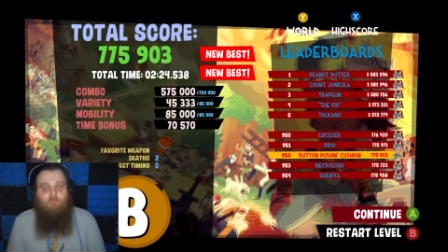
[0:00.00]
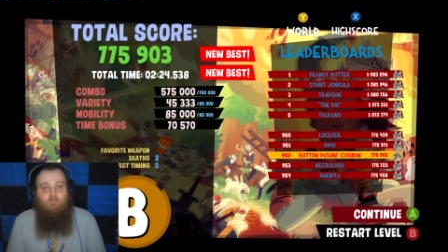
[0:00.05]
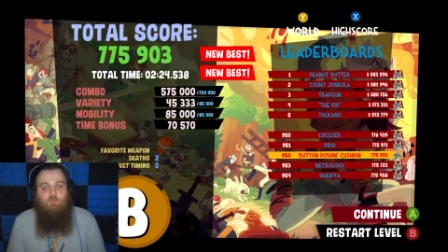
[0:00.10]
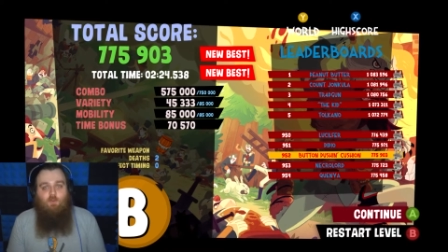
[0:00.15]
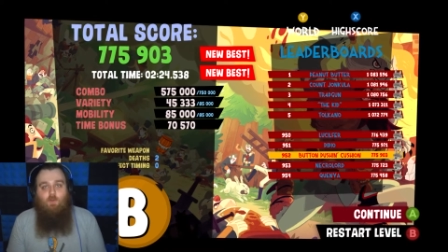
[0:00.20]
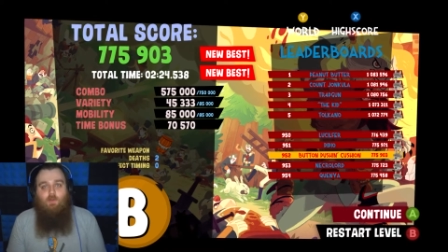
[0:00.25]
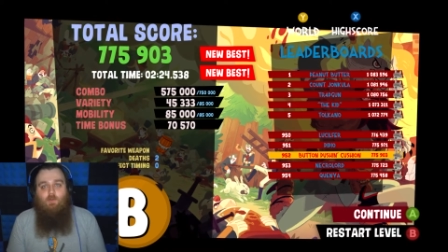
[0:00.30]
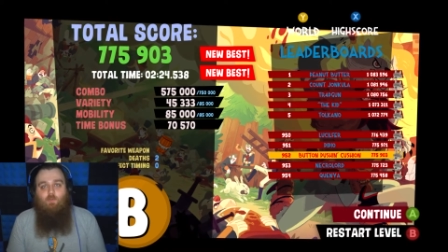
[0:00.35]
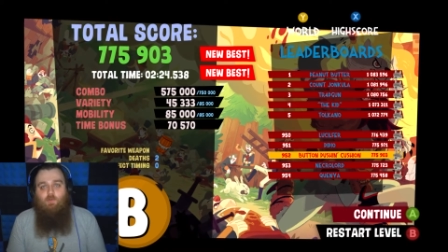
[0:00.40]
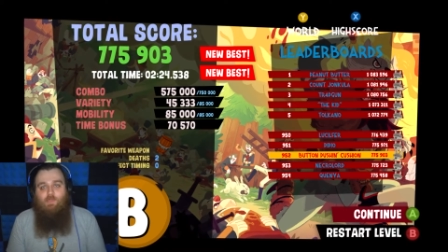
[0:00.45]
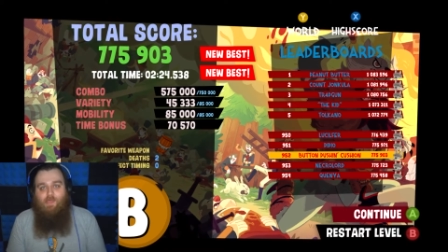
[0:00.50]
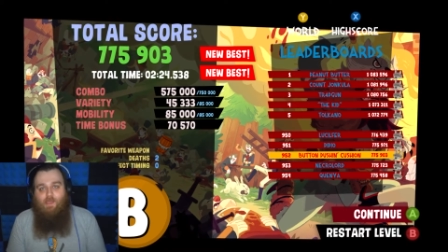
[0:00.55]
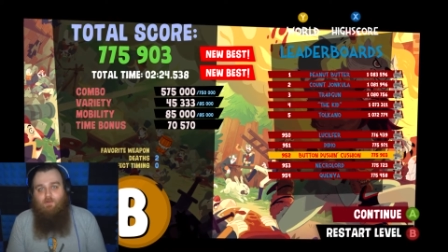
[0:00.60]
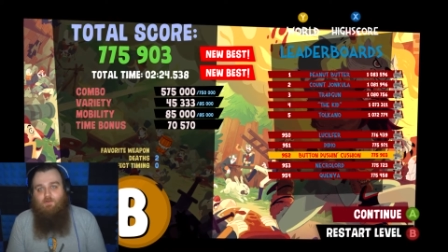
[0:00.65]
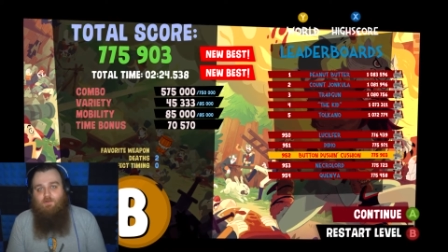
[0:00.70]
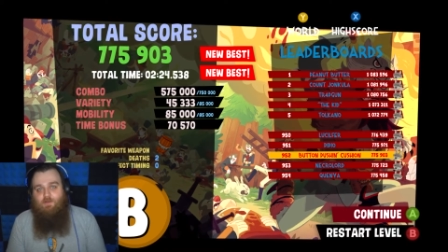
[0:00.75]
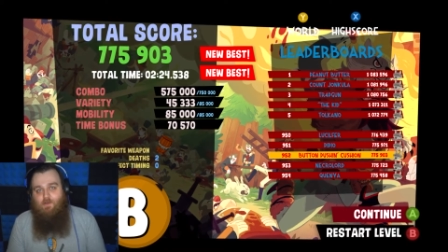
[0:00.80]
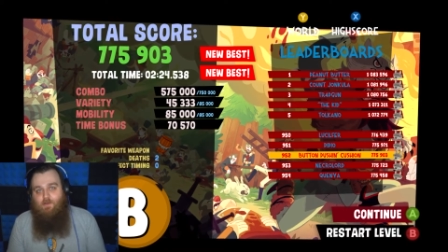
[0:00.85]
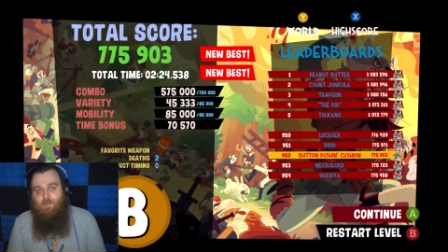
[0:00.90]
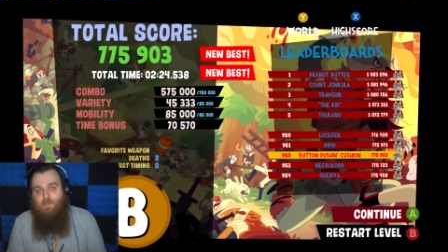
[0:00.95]
Doing it
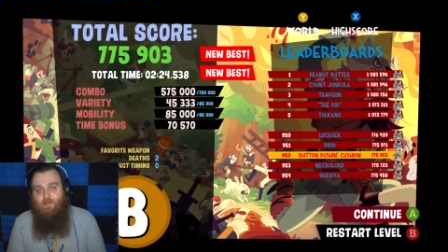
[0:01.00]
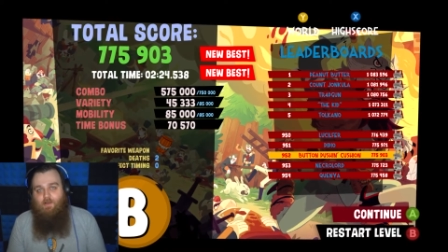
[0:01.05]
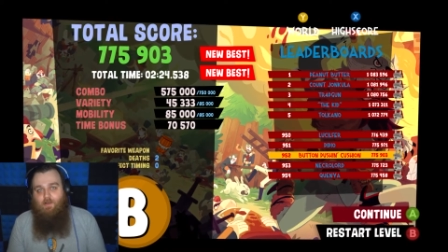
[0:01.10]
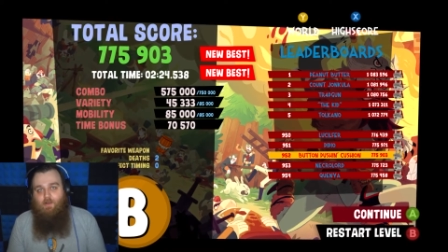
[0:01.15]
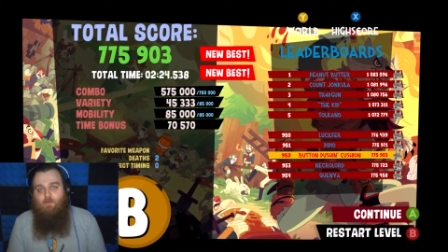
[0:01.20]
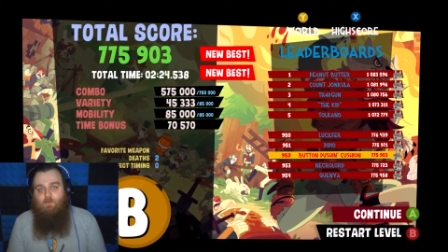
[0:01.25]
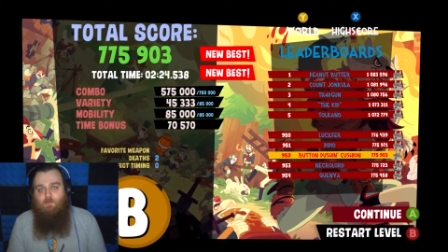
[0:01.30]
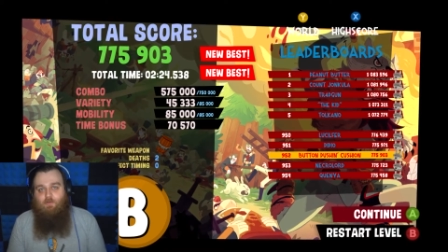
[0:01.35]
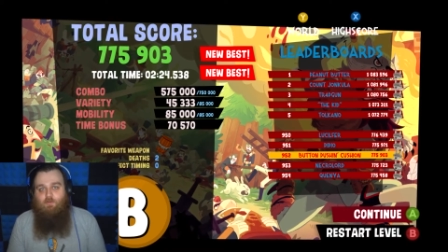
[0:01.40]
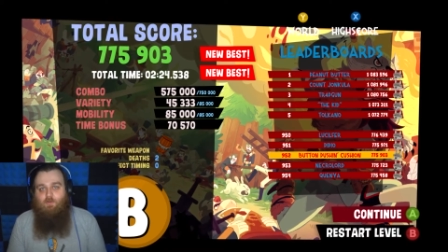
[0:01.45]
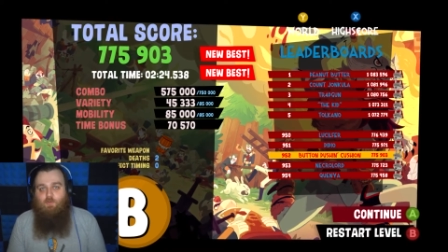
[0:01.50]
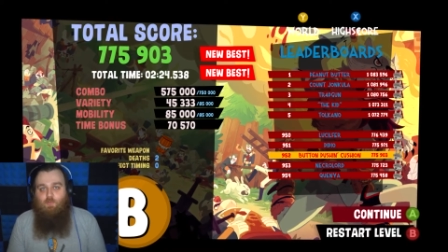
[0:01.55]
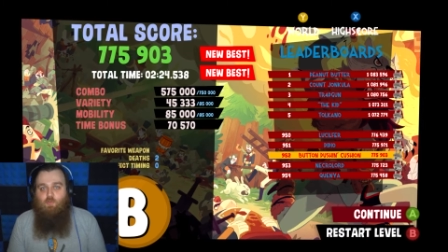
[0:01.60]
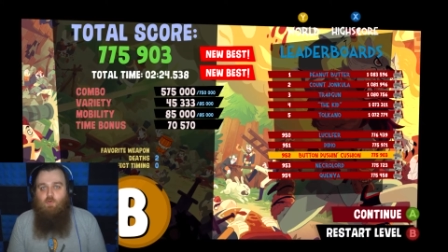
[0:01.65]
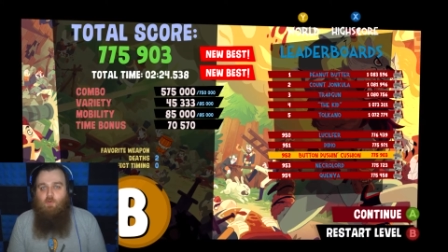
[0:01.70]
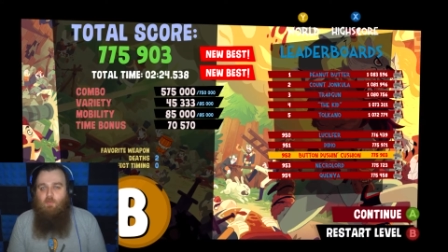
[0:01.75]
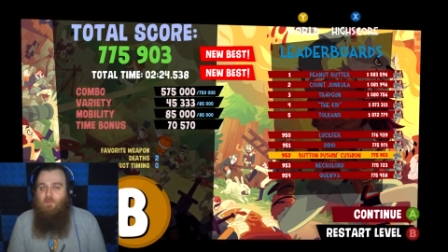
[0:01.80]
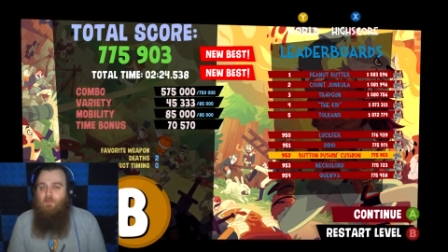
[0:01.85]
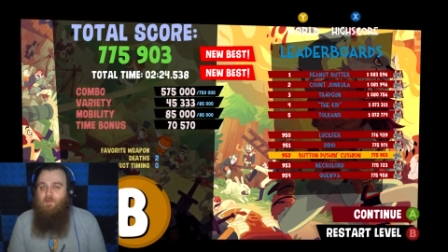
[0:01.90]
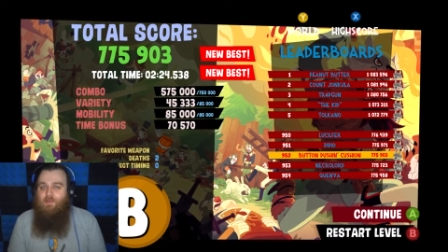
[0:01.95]
without dying, I could
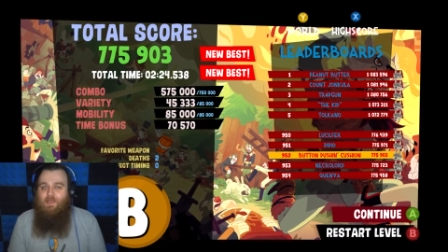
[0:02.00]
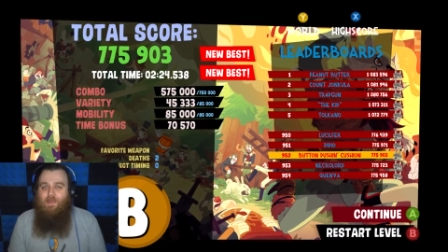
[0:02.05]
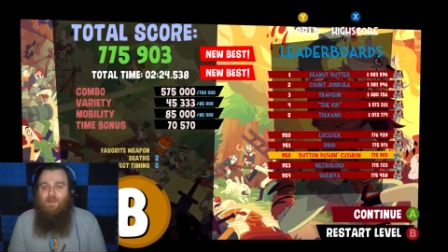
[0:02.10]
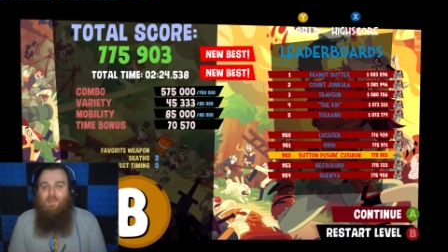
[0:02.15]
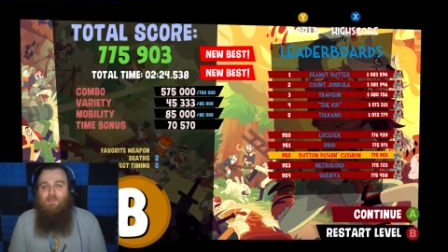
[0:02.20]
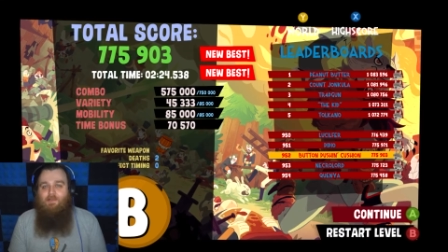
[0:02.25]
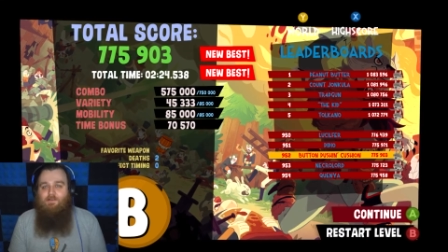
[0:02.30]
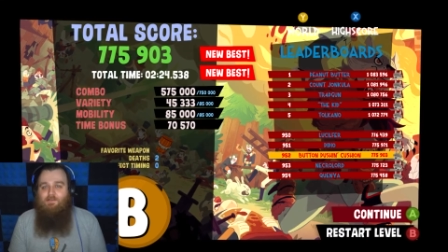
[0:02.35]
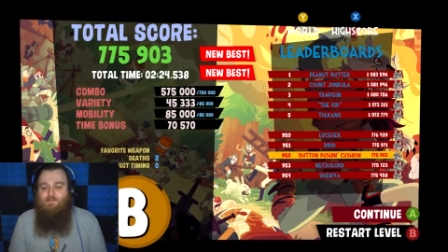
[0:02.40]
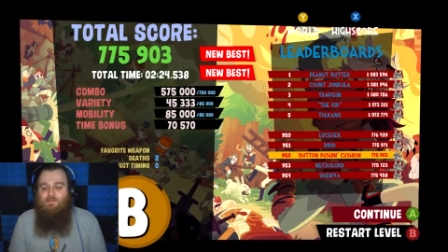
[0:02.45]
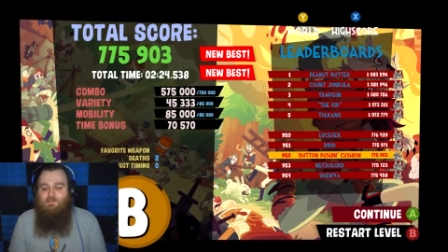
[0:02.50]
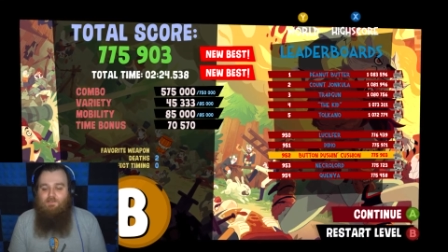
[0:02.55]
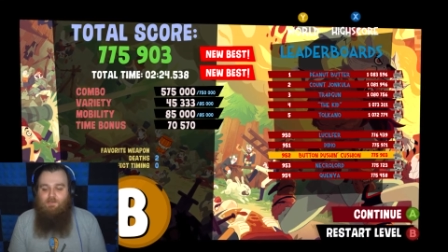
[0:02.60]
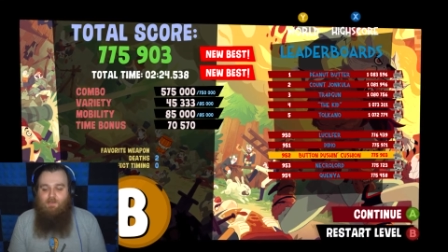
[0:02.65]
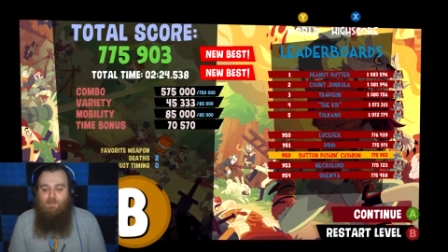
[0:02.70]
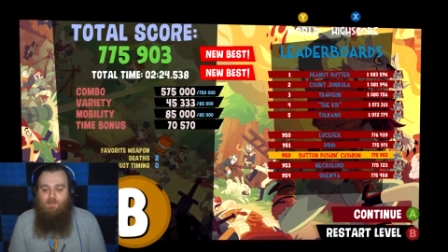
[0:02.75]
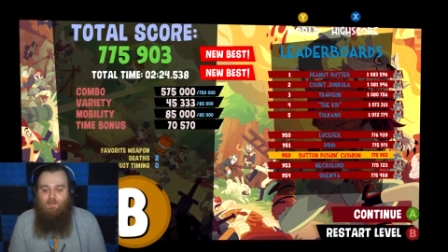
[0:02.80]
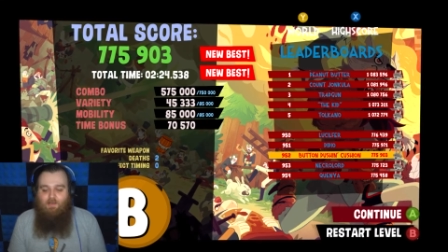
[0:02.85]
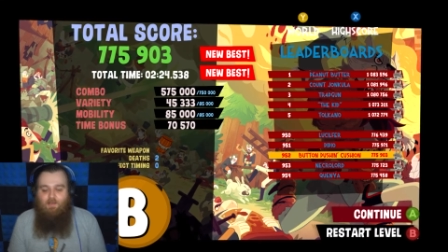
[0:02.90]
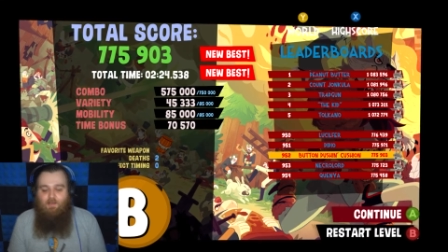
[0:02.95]
probably get it to
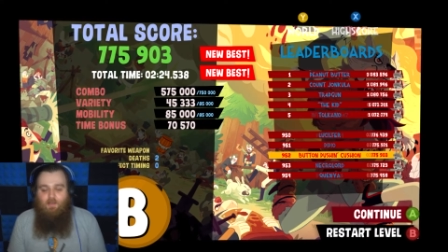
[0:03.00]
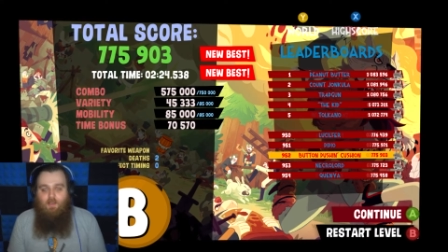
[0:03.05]
like